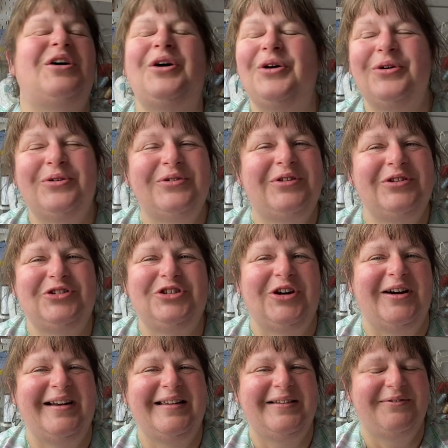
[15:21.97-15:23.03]
Oh, the
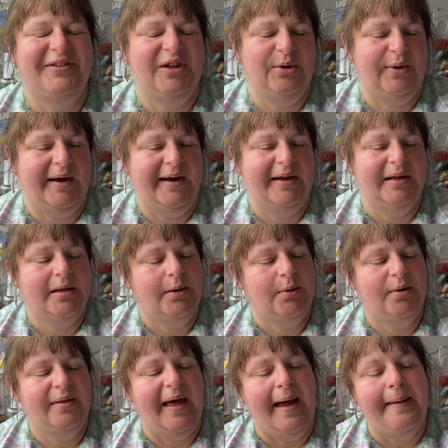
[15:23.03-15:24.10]
joys of sewing.
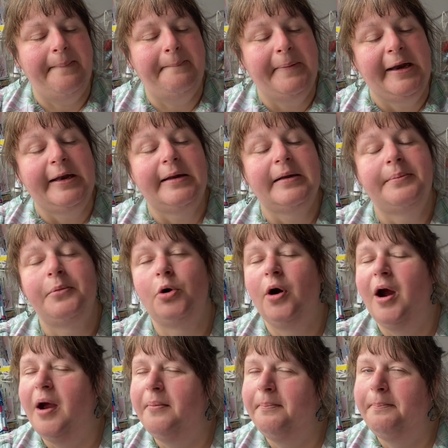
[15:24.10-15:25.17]
So that means more.
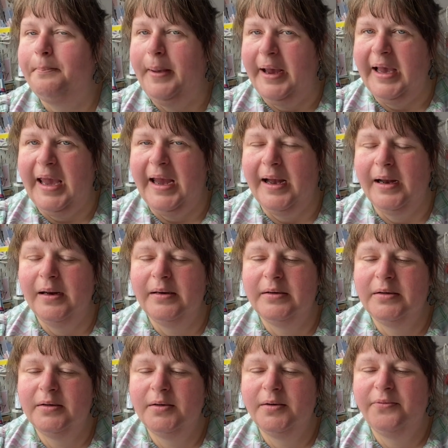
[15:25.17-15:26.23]
I'm picking
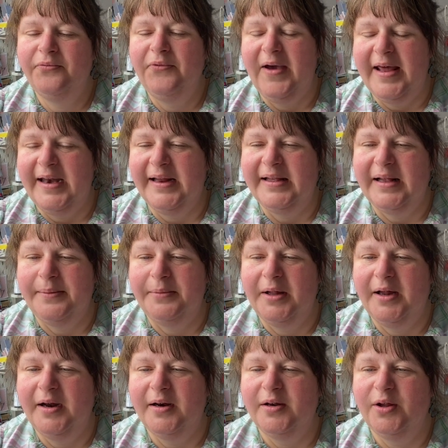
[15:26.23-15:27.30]
very
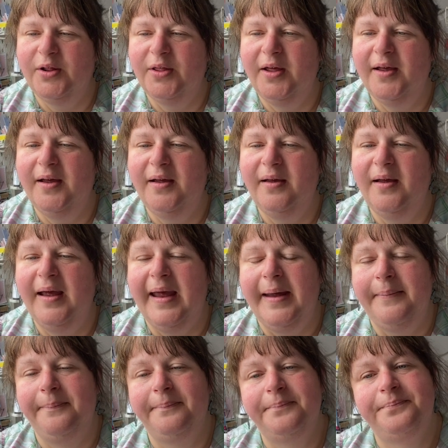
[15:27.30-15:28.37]
similar to the
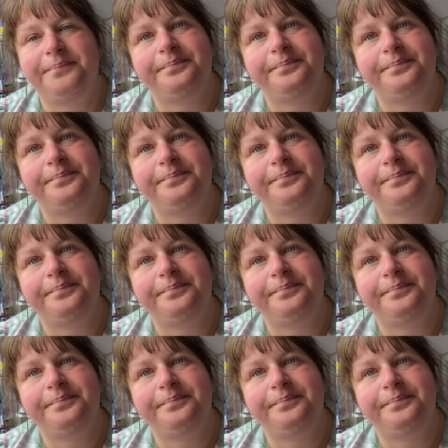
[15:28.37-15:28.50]
um